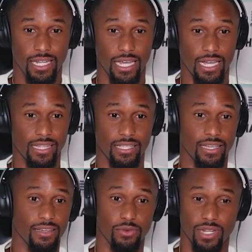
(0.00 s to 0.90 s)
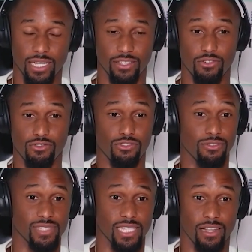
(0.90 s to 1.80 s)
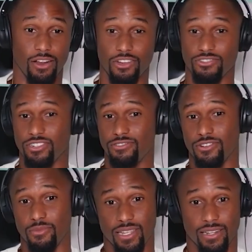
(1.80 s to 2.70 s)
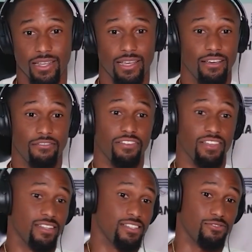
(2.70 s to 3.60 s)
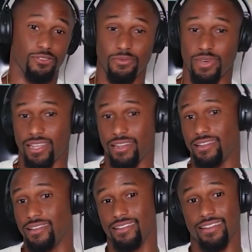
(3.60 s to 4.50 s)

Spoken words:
LTA with like the rooms and the laundry room and fitness room, and